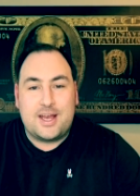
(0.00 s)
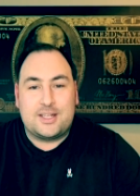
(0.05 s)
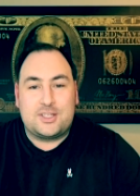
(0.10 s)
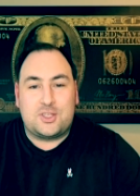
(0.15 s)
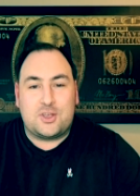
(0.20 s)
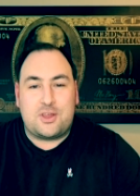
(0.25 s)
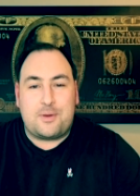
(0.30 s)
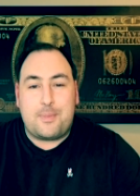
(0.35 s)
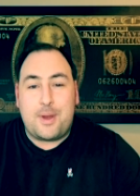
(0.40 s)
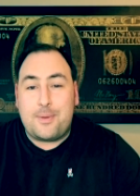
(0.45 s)

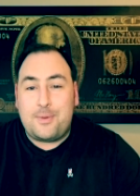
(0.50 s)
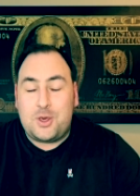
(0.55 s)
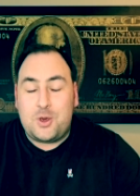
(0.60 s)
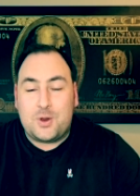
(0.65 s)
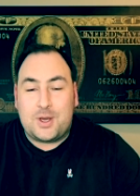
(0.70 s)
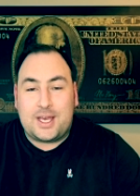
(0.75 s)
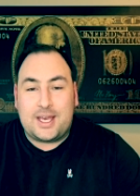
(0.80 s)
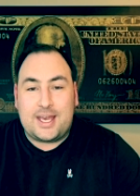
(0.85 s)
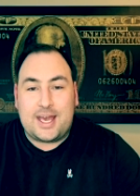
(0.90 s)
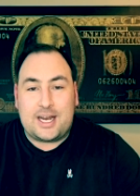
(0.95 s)
so that maybe
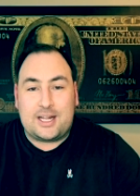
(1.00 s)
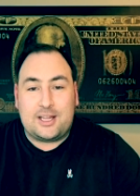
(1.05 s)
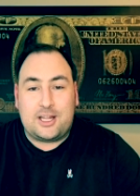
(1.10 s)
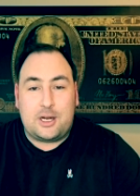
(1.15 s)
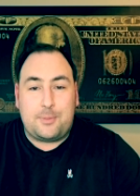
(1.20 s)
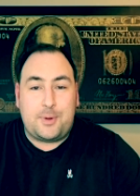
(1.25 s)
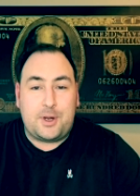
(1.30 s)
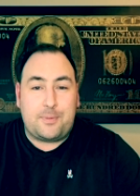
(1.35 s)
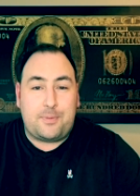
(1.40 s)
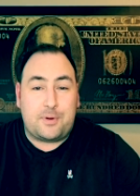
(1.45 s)
you can get a
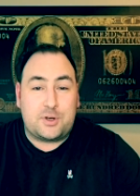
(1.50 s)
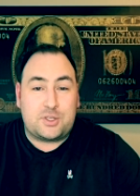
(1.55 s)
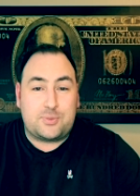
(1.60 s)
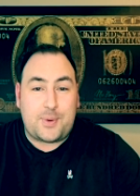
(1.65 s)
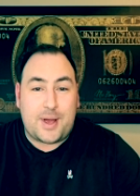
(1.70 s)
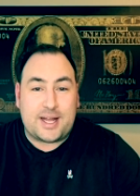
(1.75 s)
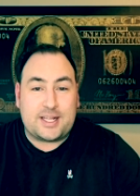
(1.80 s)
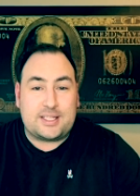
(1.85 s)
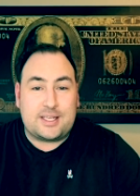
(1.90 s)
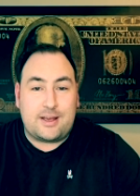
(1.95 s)
little bit of
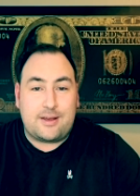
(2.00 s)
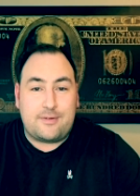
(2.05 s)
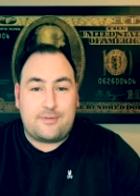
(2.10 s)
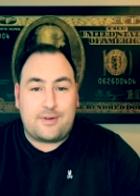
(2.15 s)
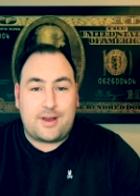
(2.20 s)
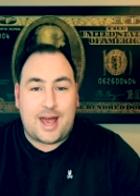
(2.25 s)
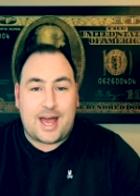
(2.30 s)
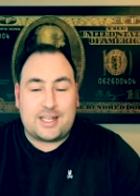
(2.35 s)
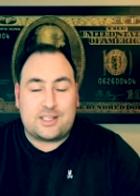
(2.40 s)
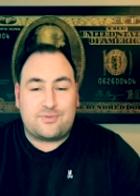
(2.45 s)

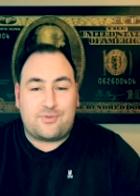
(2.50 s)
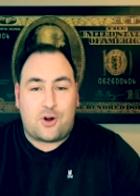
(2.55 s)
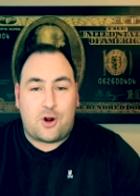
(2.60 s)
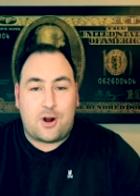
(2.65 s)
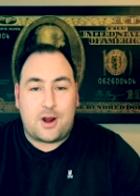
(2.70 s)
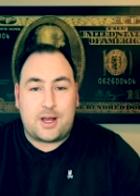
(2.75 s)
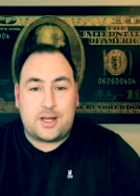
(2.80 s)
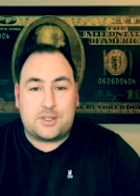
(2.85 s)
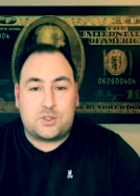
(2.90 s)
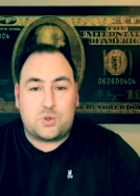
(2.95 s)
perspective as
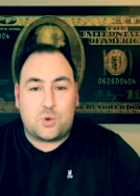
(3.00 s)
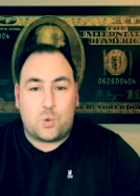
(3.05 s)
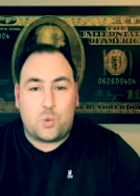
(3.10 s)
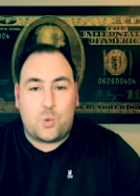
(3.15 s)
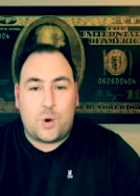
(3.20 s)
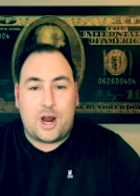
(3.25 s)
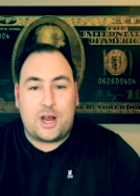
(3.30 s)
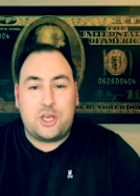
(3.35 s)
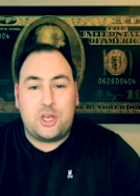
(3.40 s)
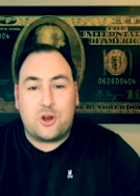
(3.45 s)
far as
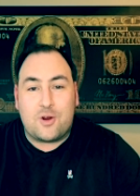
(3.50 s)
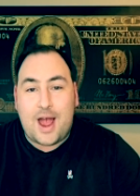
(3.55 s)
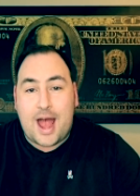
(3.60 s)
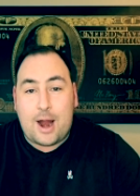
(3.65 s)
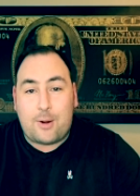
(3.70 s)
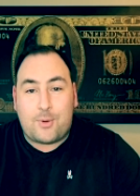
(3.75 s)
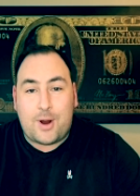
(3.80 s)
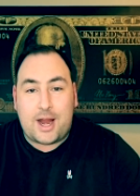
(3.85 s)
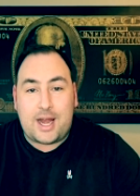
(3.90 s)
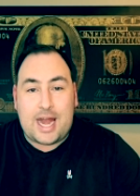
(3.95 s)
where you're
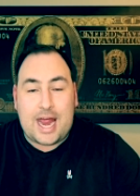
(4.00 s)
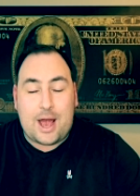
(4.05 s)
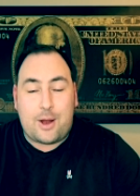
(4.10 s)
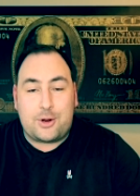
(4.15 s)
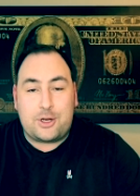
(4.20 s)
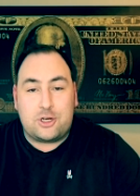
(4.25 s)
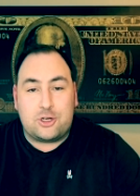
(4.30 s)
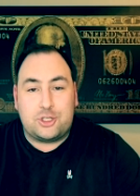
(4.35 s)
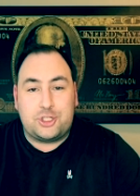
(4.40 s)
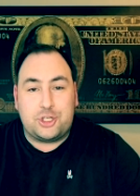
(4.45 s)
at right
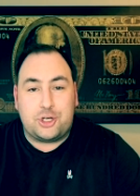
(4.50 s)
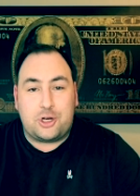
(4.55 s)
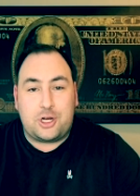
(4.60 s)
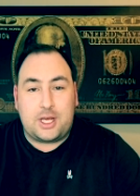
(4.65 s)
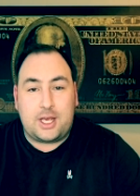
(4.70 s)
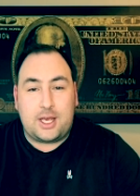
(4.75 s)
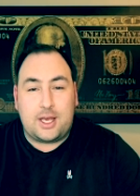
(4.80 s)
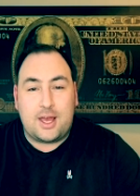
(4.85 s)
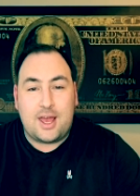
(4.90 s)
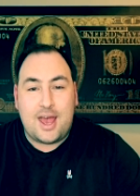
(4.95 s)
now in your
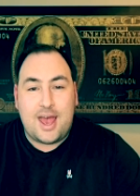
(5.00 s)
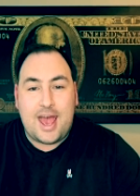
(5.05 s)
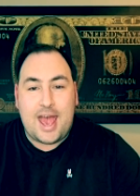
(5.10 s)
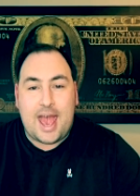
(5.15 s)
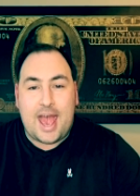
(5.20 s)
journey